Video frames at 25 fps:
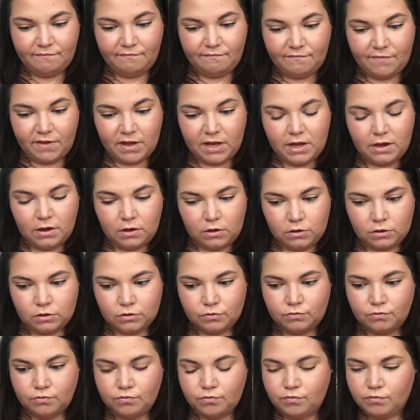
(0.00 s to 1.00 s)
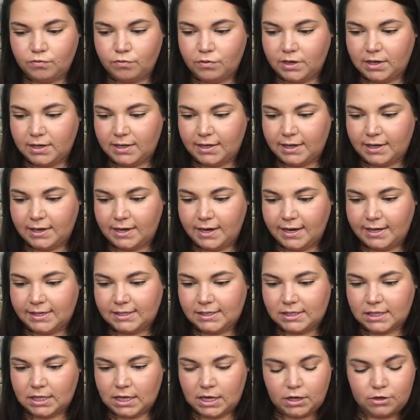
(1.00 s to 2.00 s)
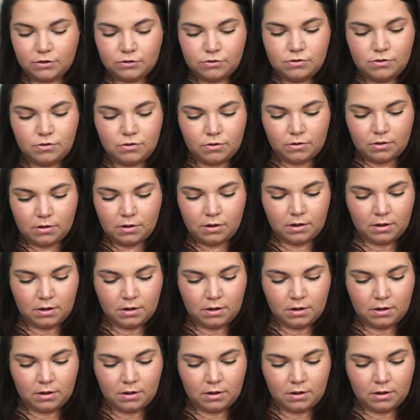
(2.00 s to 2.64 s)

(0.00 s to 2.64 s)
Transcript: Feels really nice though. Ooh.